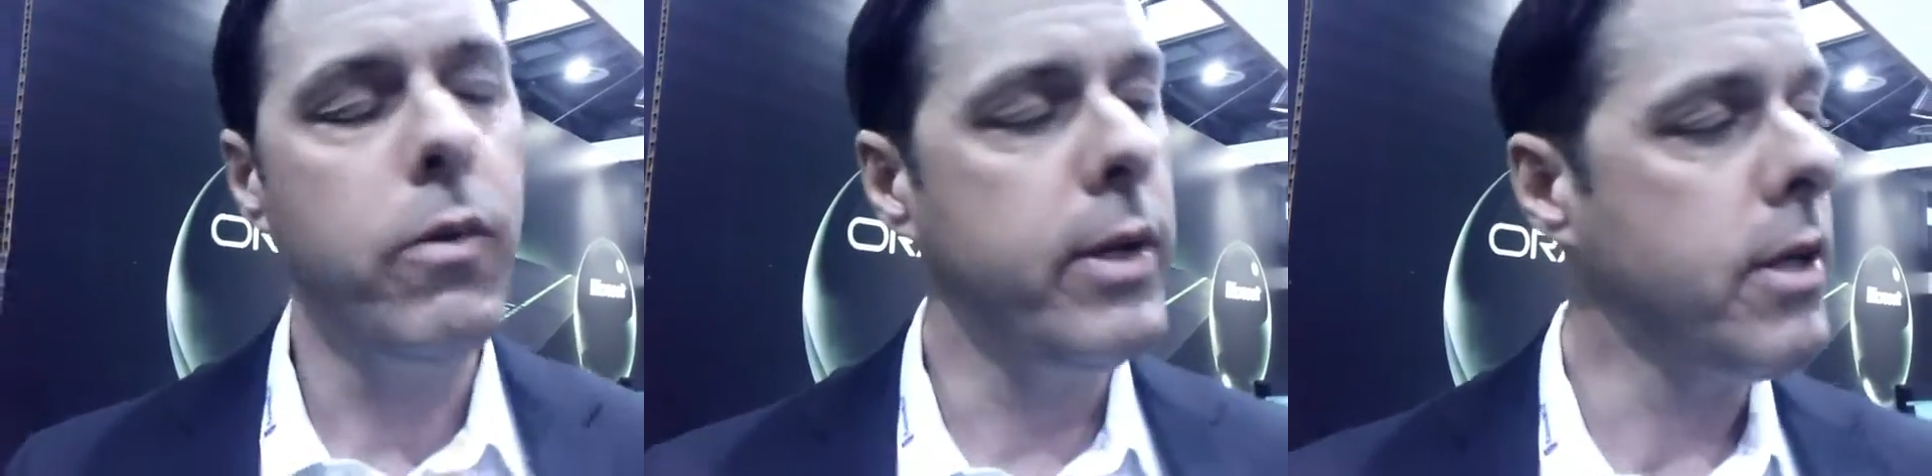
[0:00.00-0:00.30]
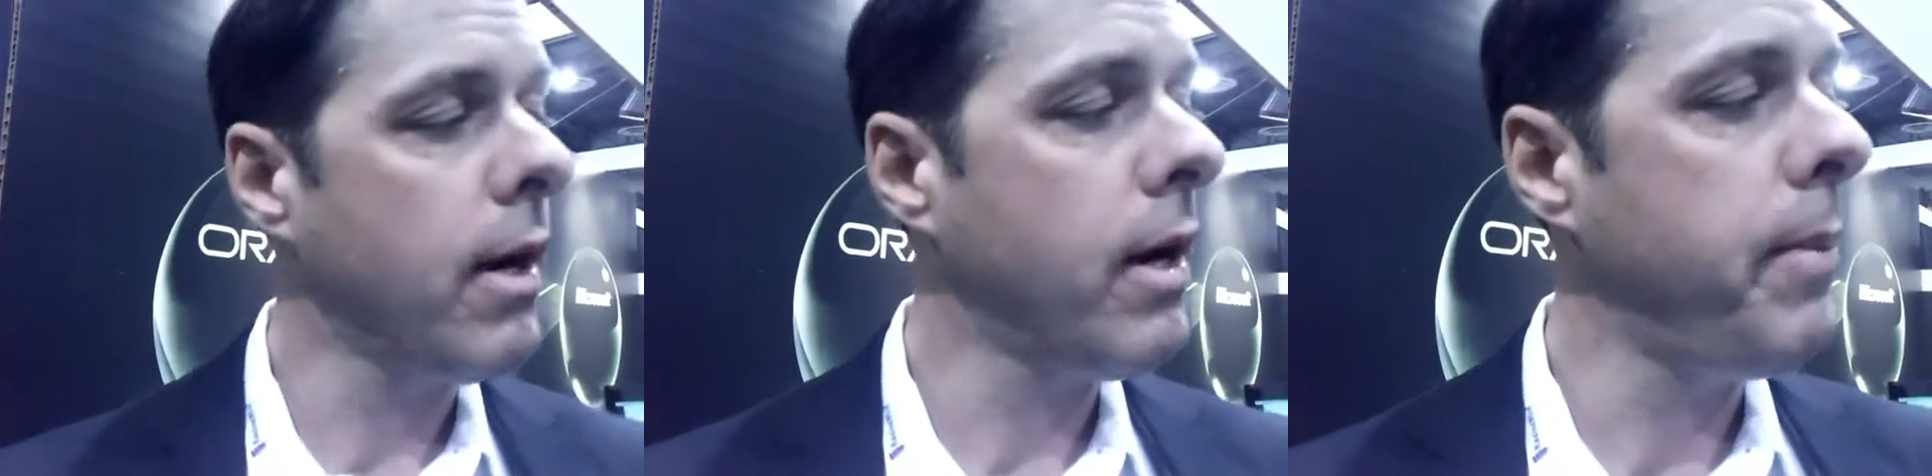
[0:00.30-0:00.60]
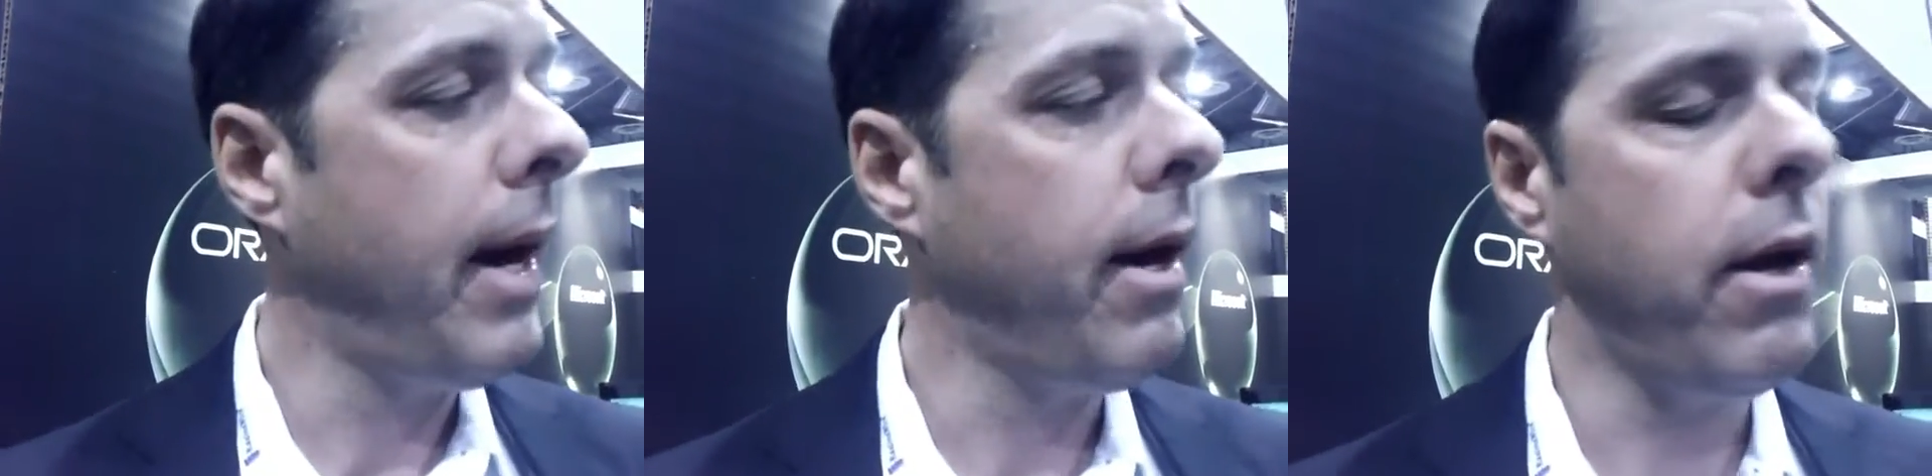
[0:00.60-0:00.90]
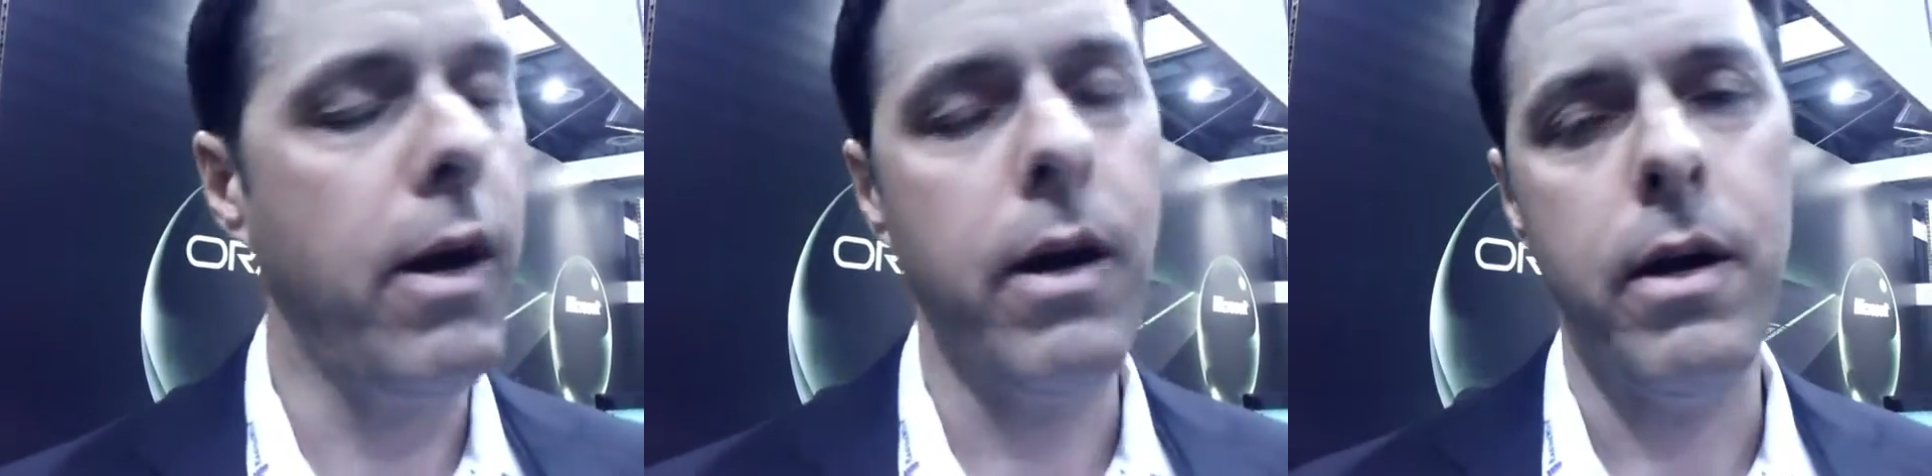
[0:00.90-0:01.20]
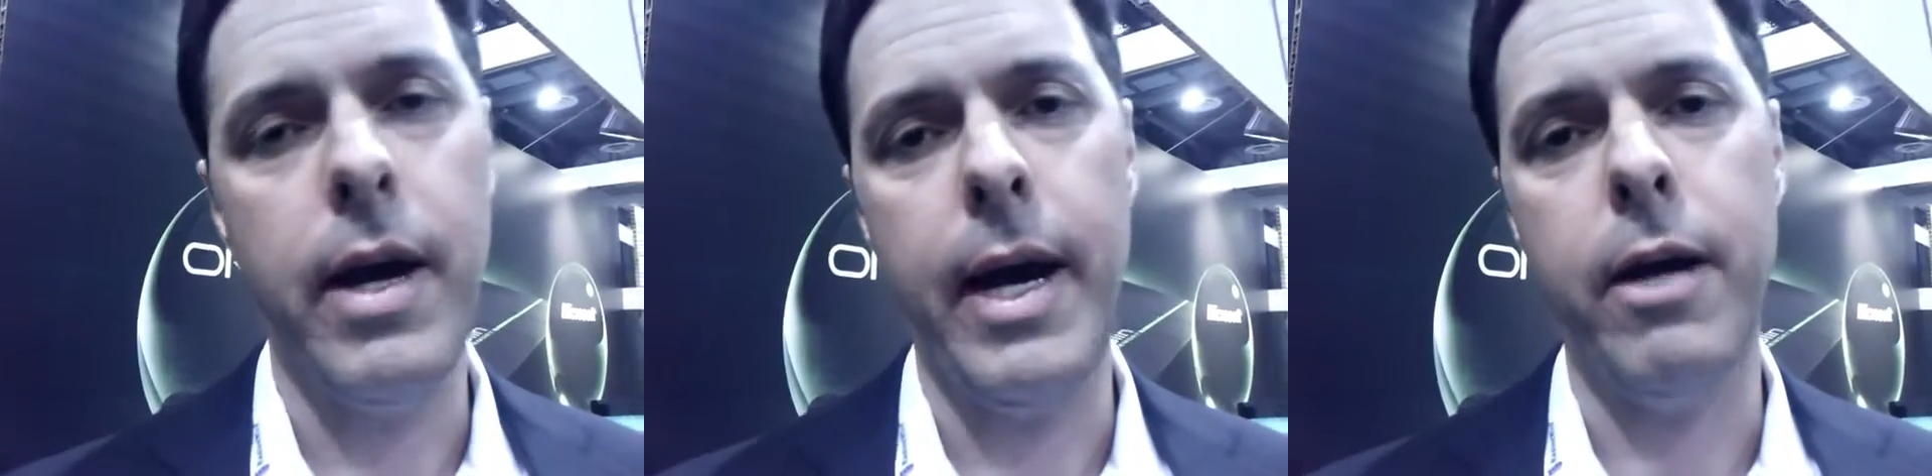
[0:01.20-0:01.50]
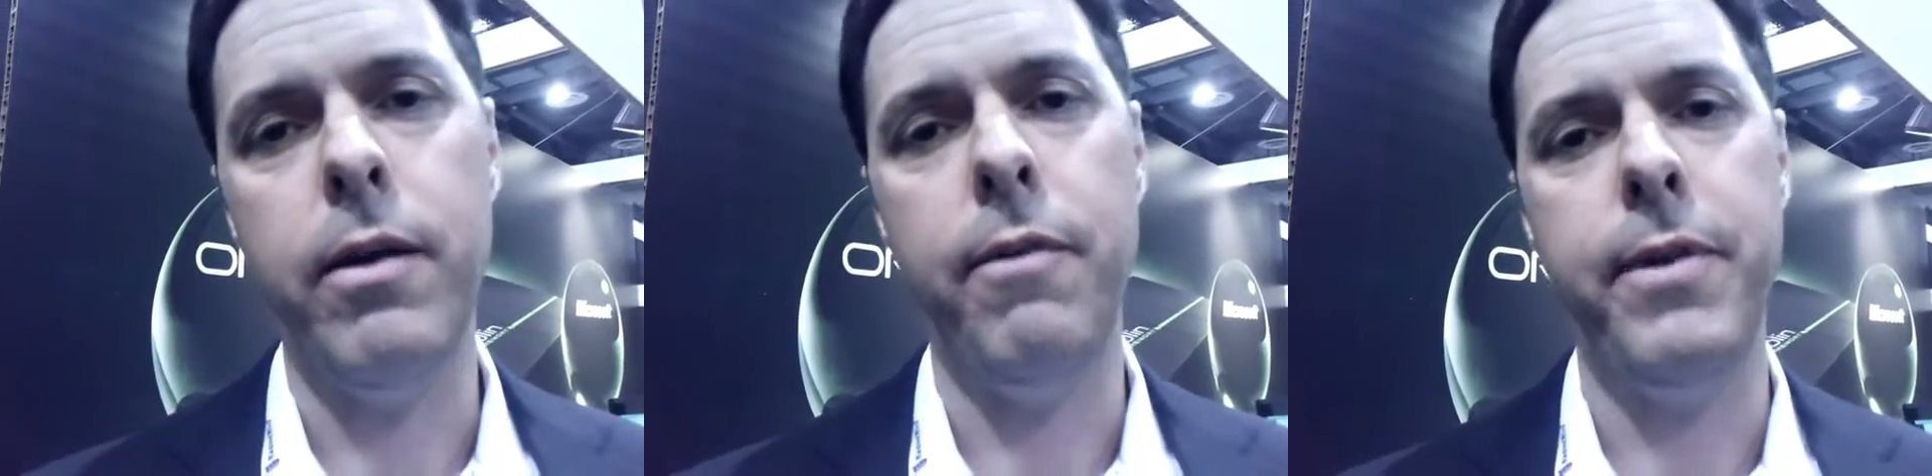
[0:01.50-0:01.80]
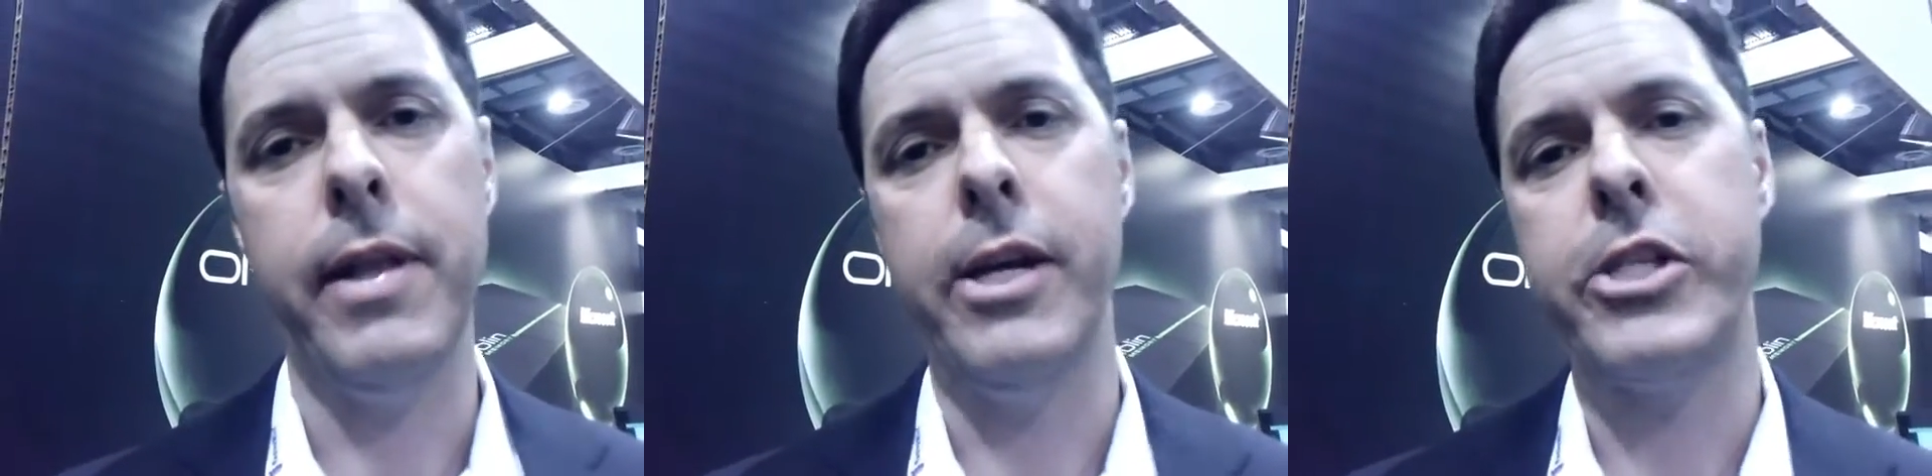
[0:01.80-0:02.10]
We talk about our
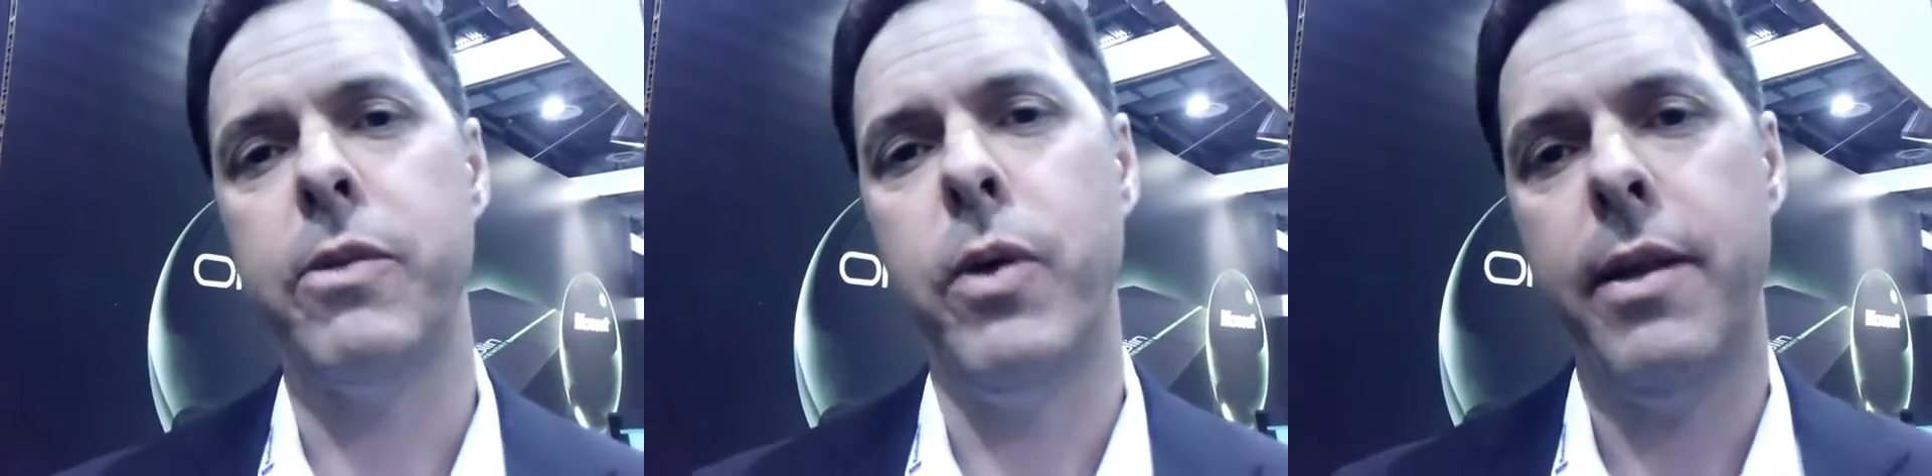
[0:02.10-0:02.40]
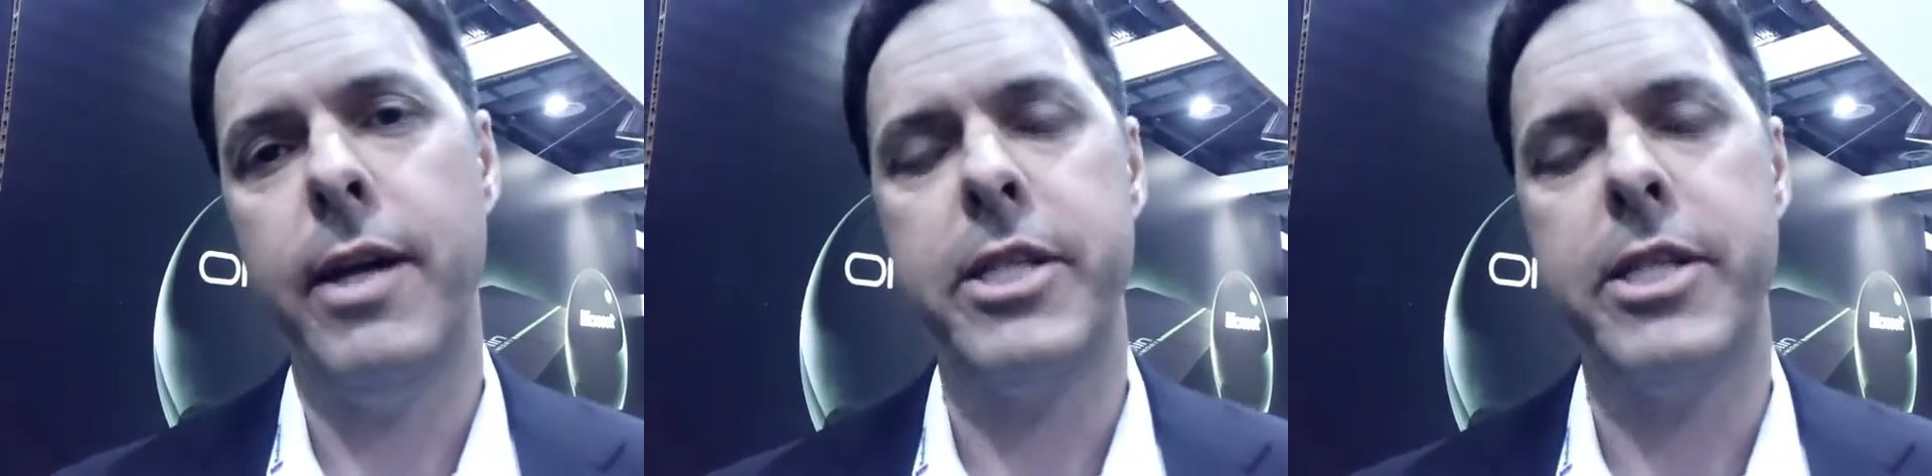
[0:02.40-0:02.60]
affiliation with